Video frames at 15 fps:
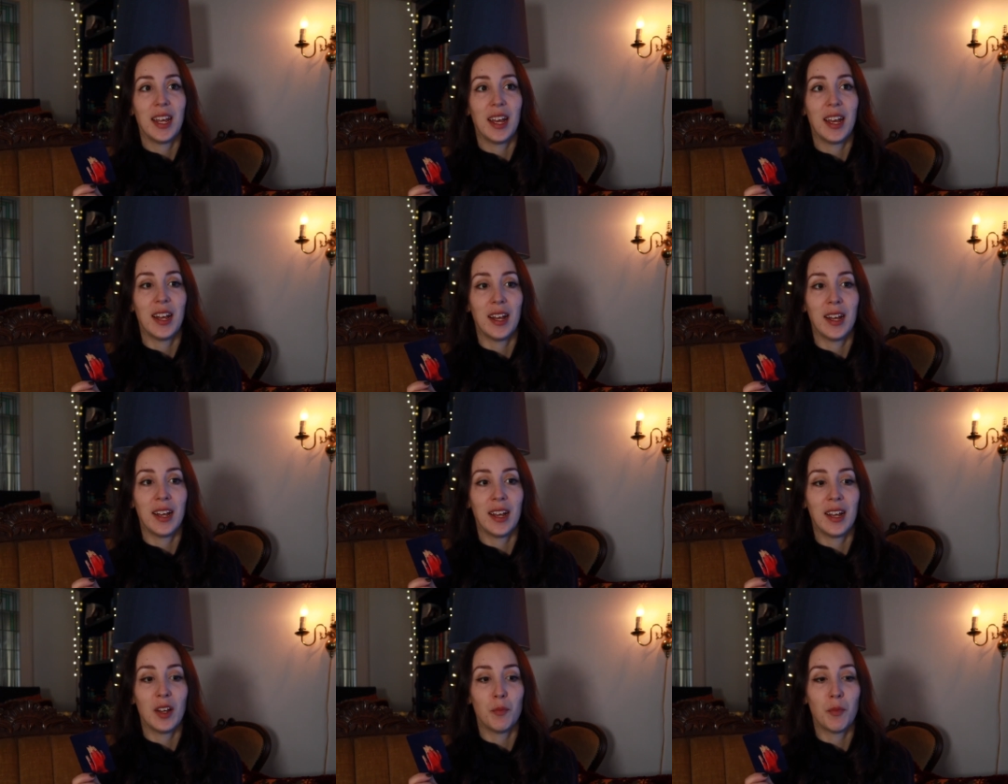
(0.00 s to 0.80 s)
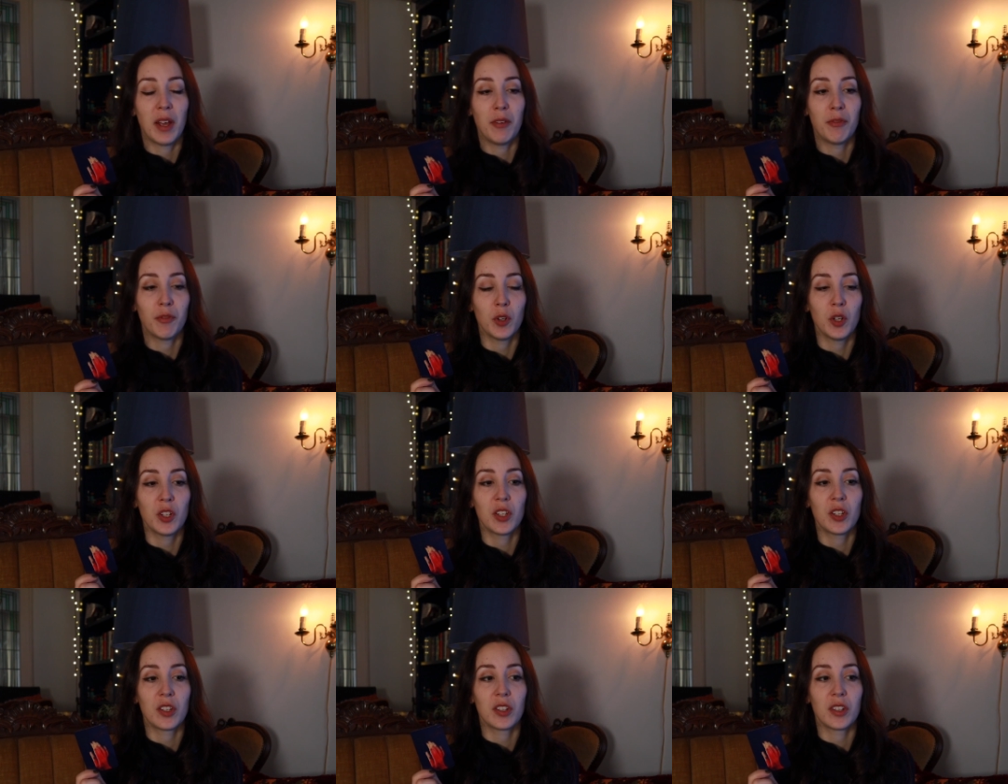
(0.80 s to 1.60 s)
Uh, my
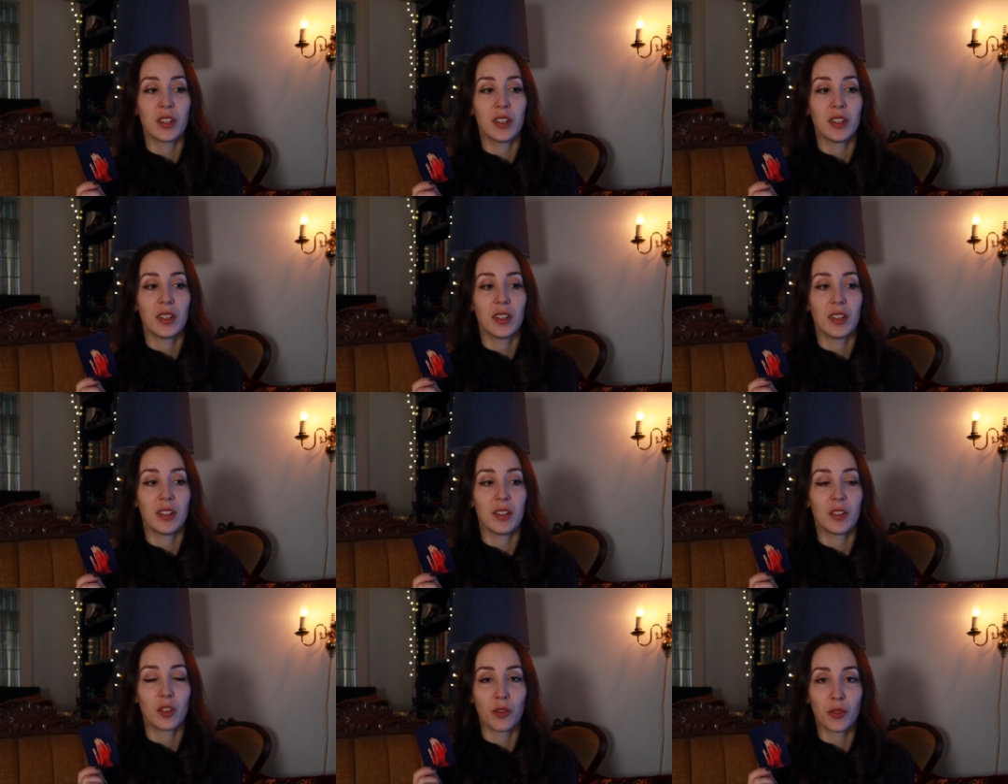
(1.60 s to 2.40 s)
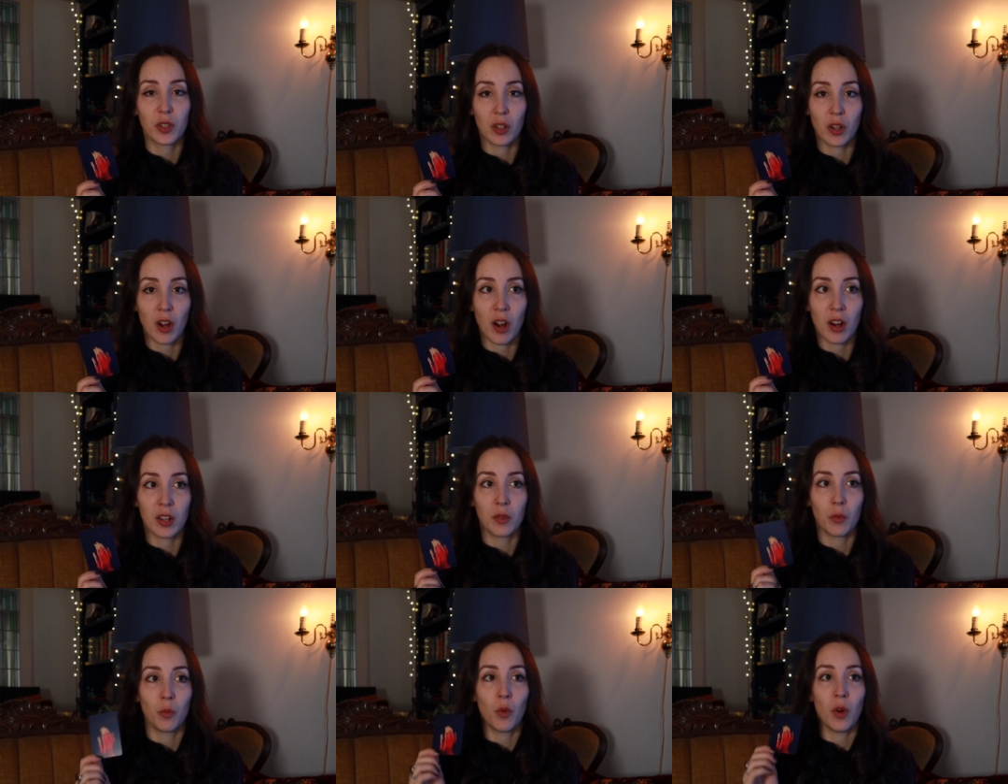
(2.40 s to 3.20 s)
first servitor
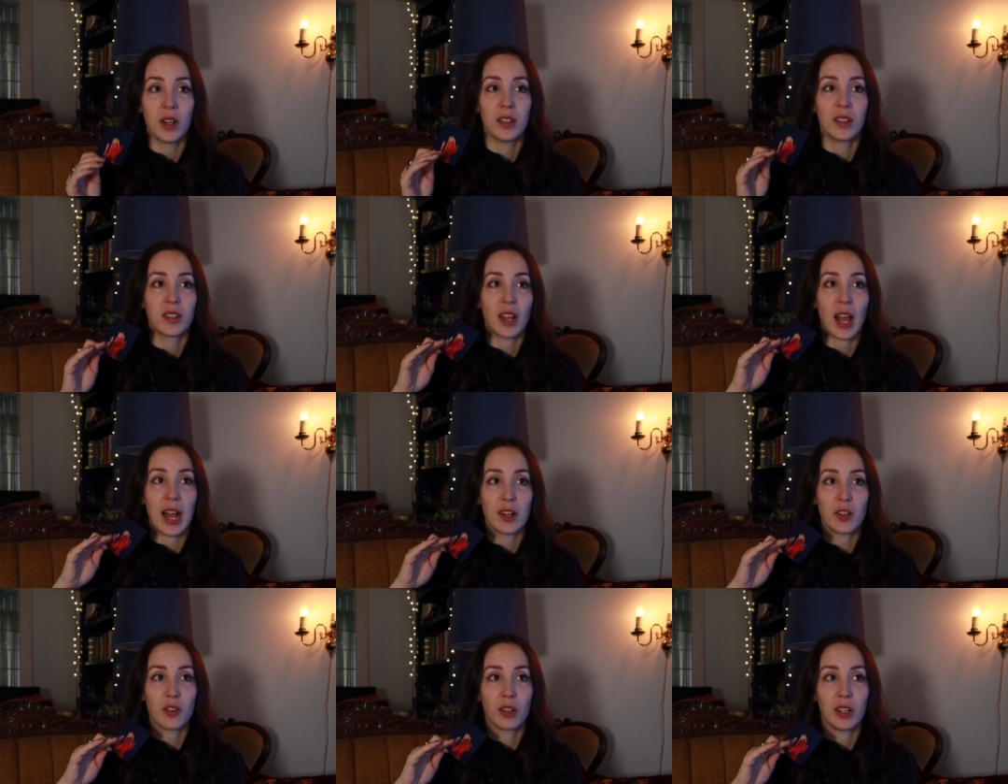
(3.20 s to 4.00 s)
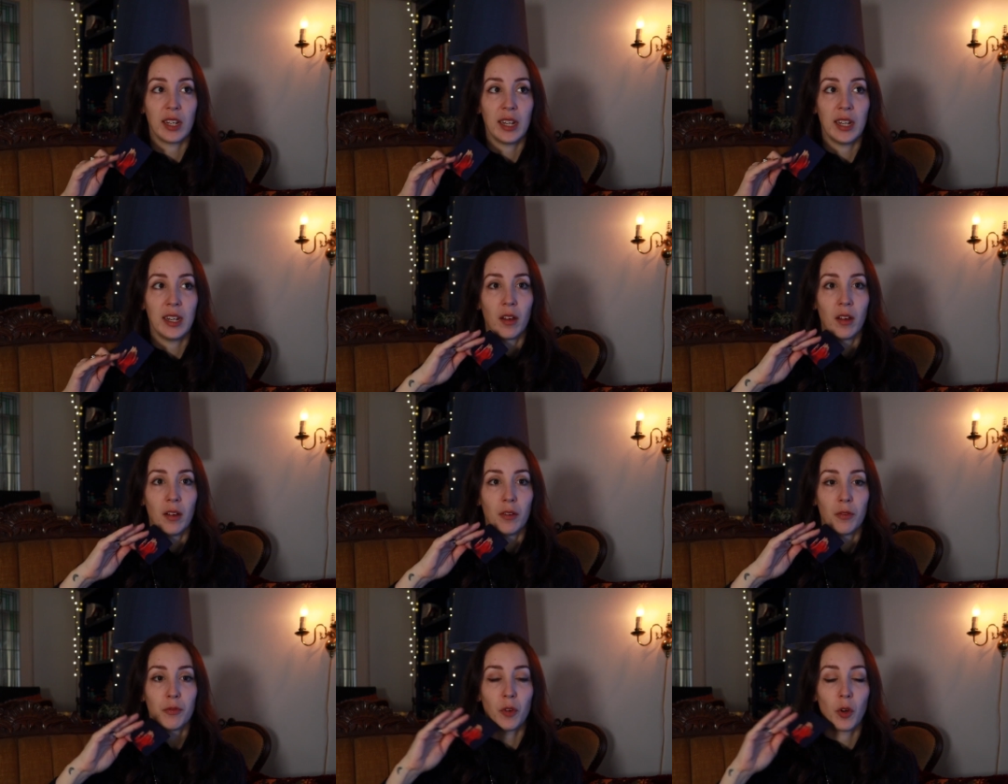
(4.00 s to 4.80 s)
card was actually
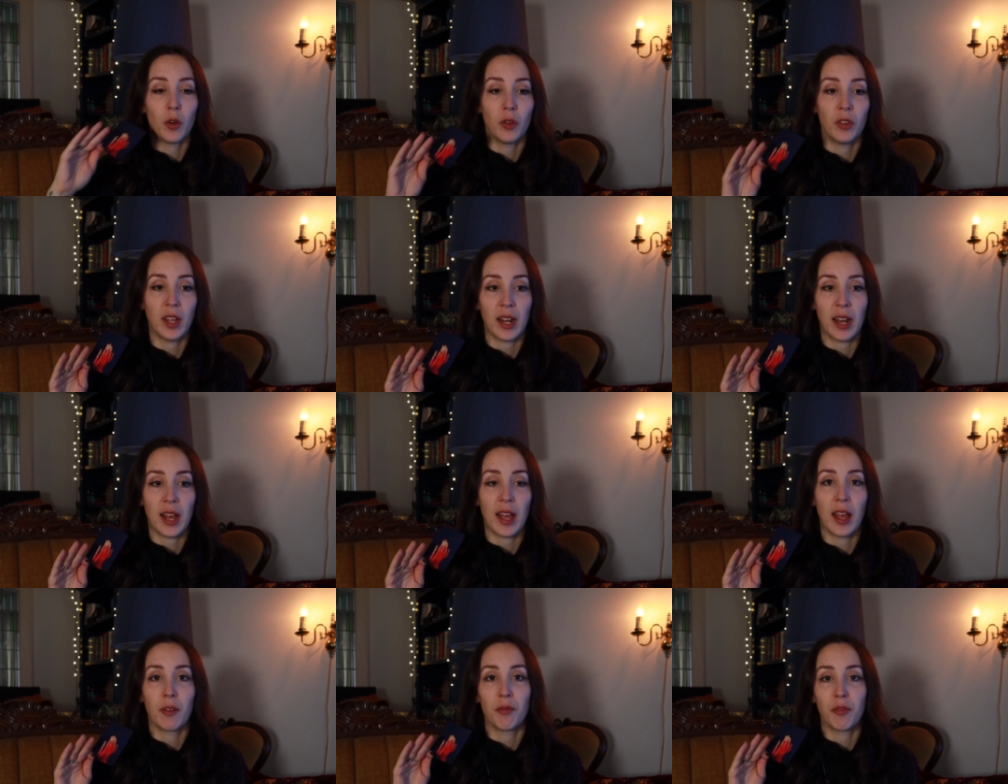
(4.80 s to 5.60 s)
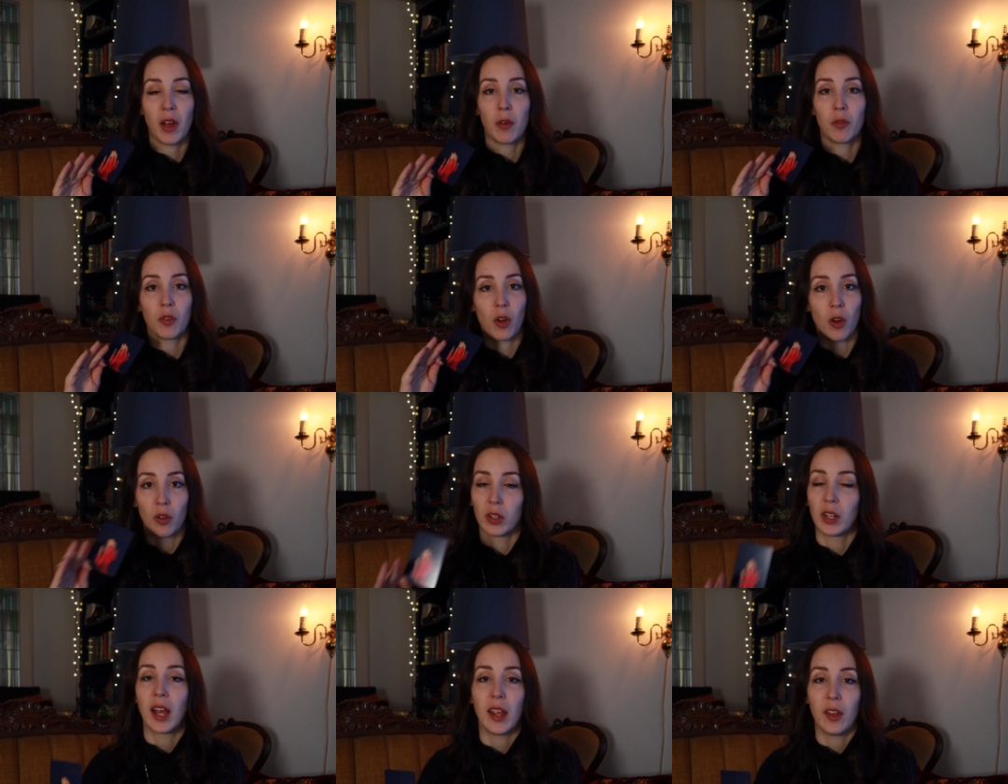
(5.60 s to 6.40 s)
a photo that I had found
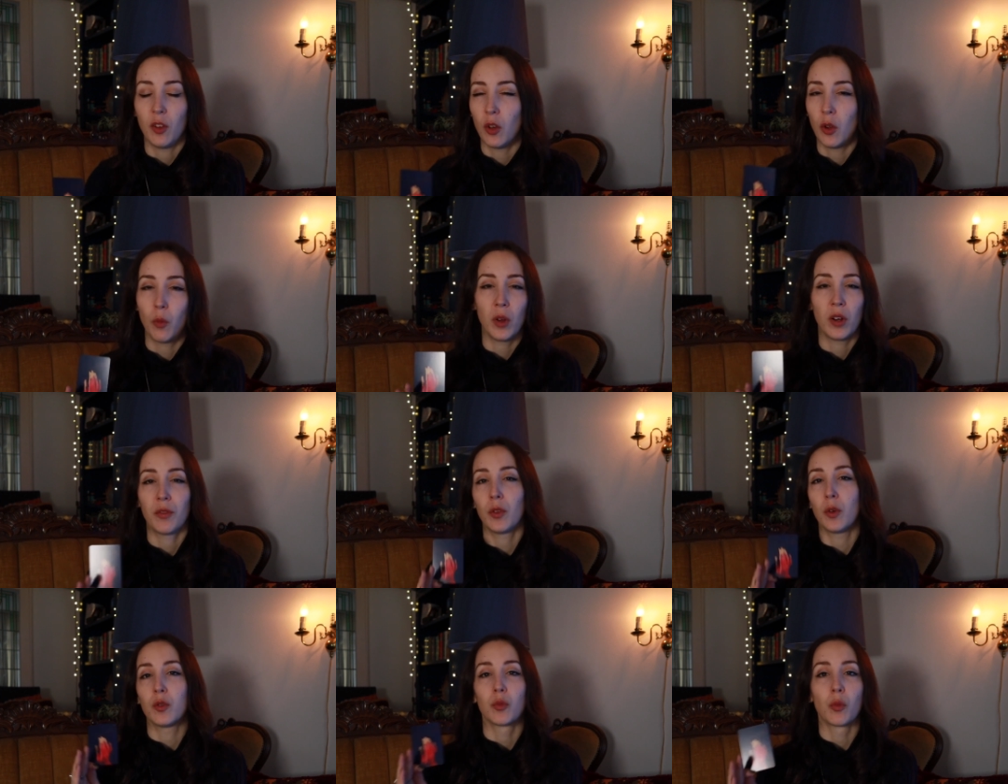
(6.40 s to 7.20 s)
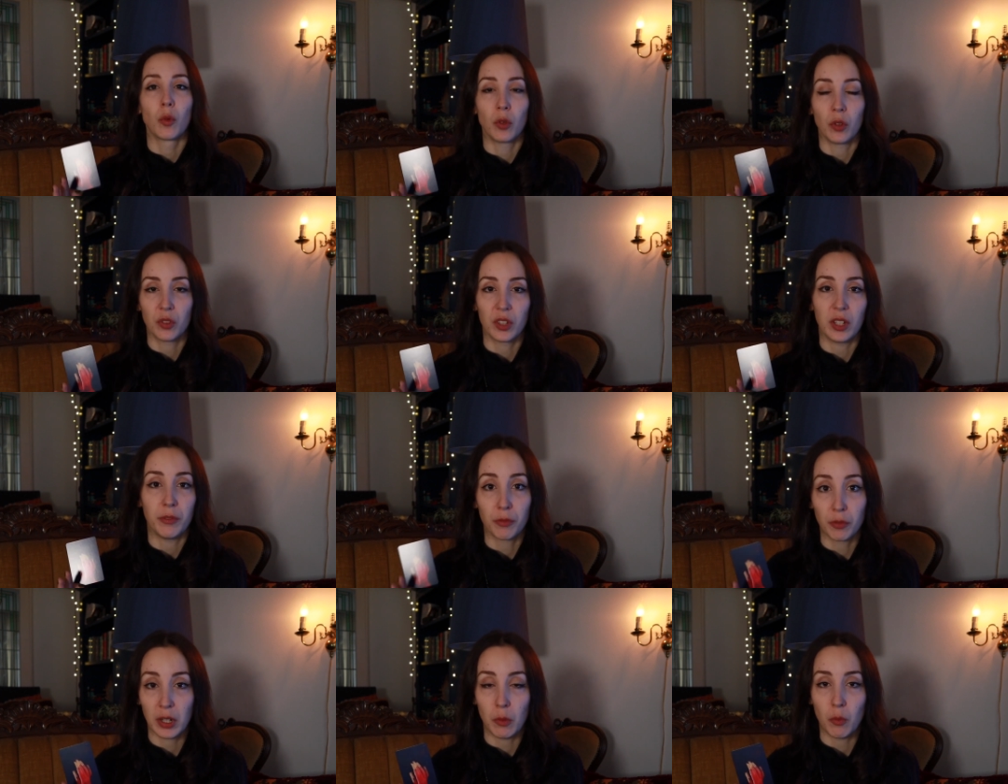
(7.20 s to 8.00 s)
online, you know, one of those royalty
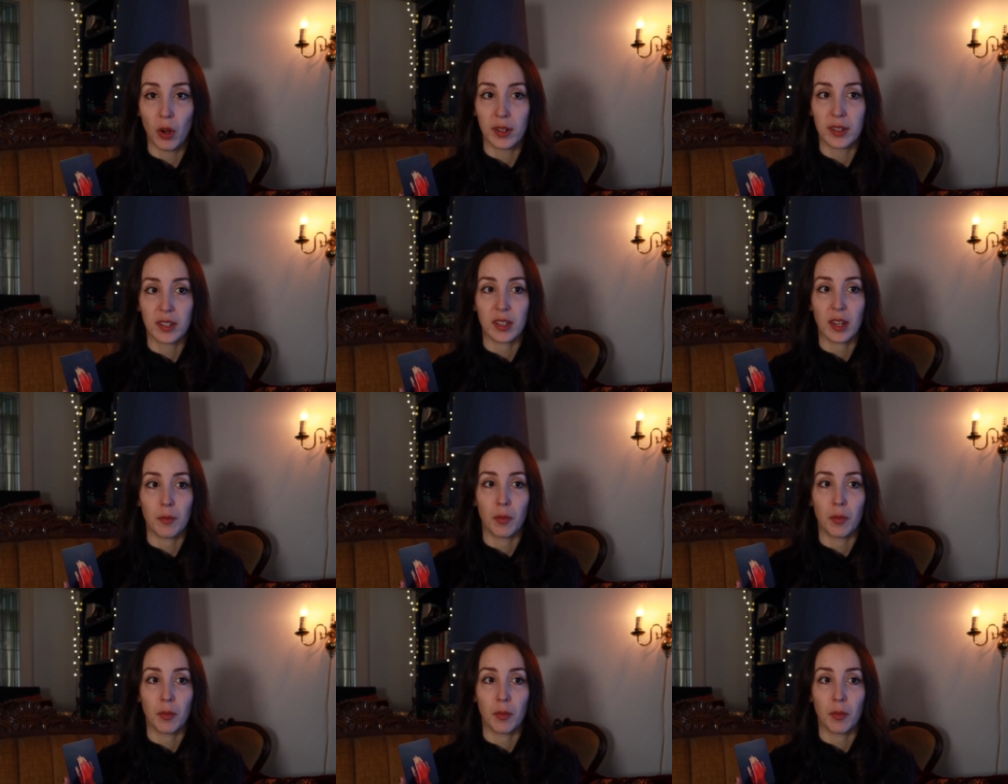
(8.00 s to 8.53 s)
free ones.